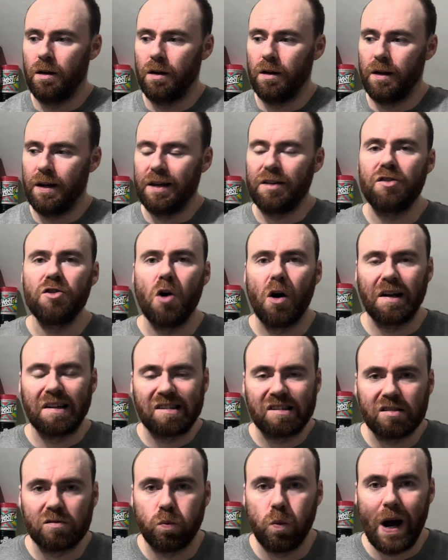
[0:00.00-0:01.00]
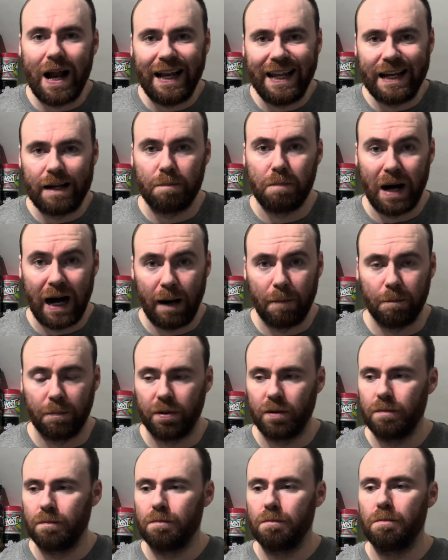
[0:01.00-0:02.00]
it's not a swelling pump,
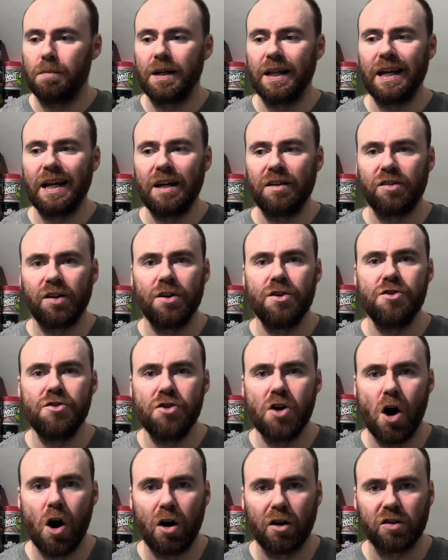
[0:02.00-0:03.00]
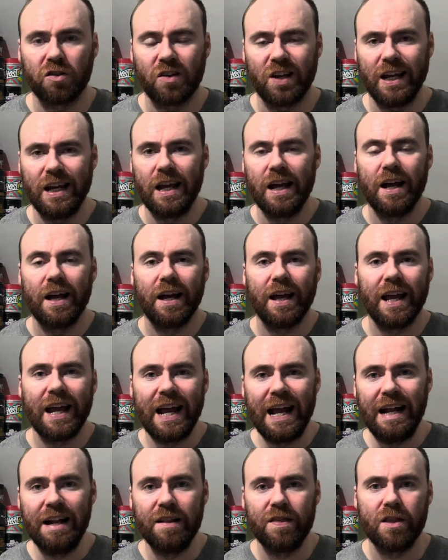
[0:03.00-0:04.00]
but it is a nasty,
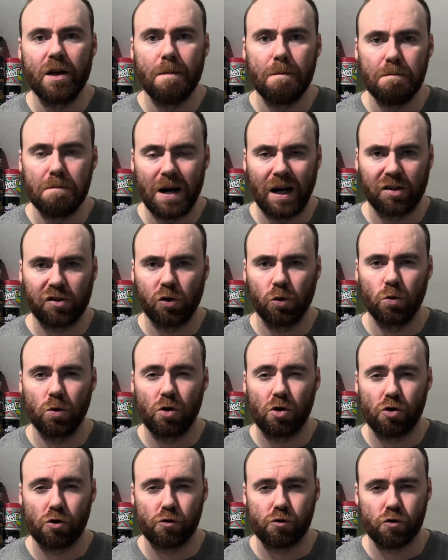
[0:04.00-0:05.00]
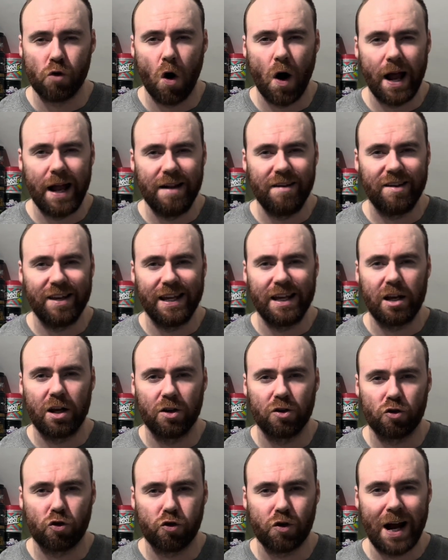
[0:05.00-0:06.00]
in the muscle, grindy
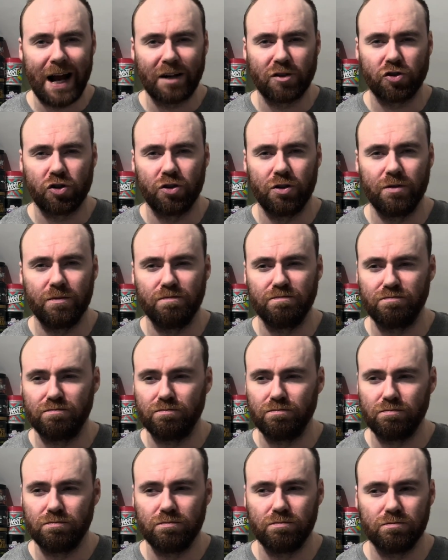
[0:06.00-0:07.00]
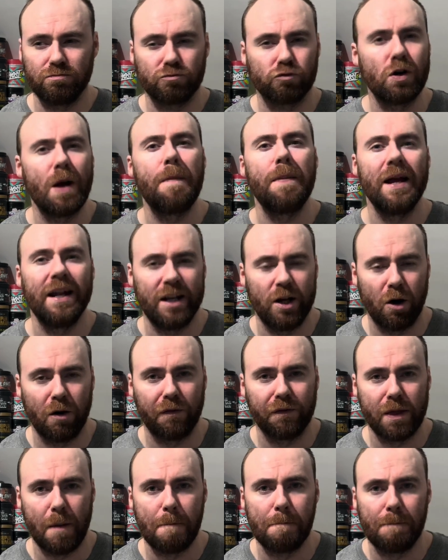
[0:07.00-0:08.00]
contraction, ripping it off
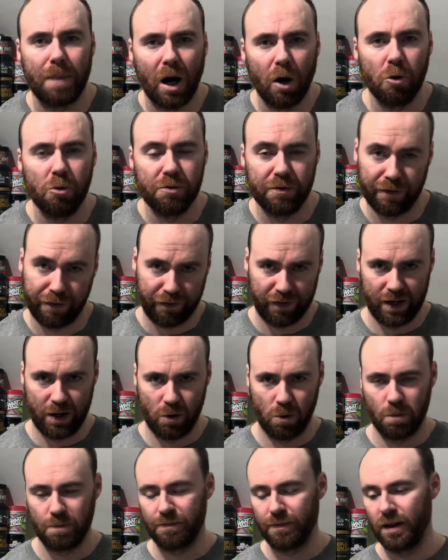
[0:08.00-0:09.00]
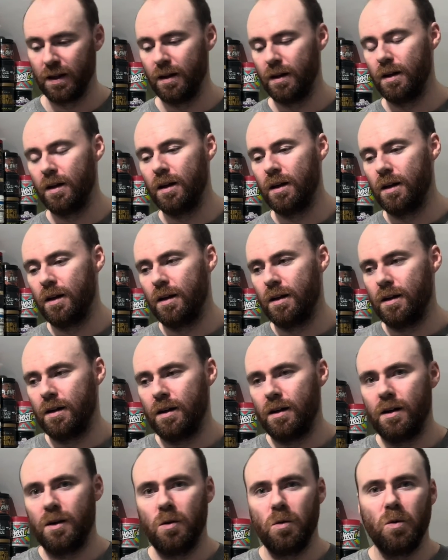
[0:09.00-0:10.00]
the bone feel,
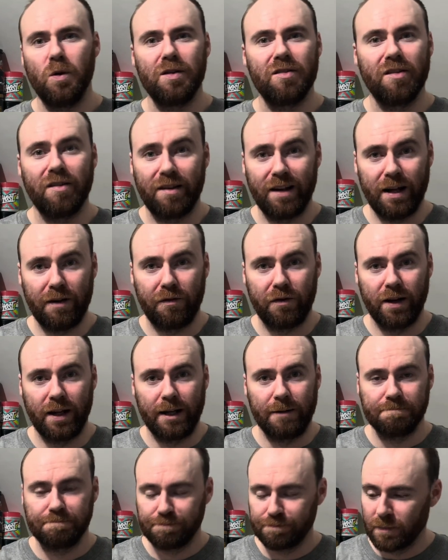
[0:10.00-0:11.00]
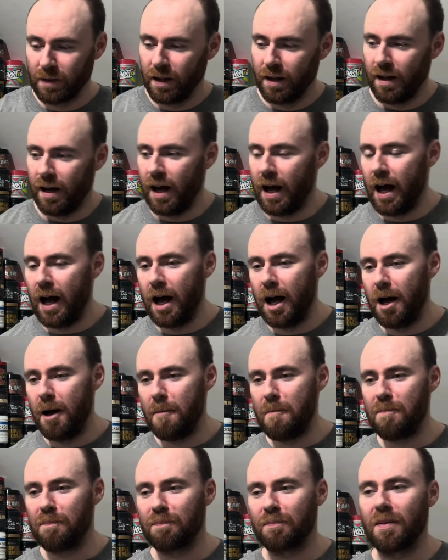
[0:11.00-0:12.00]
which is lovely.
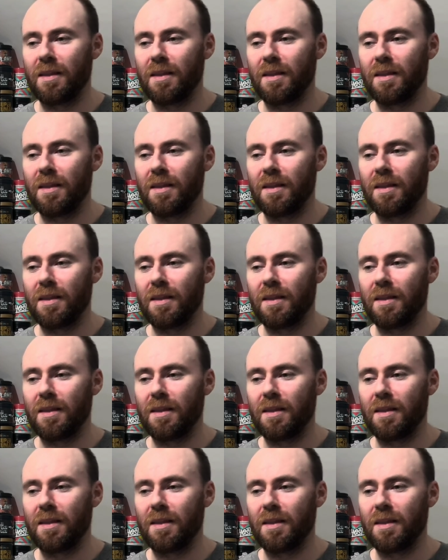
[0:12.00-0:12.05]
It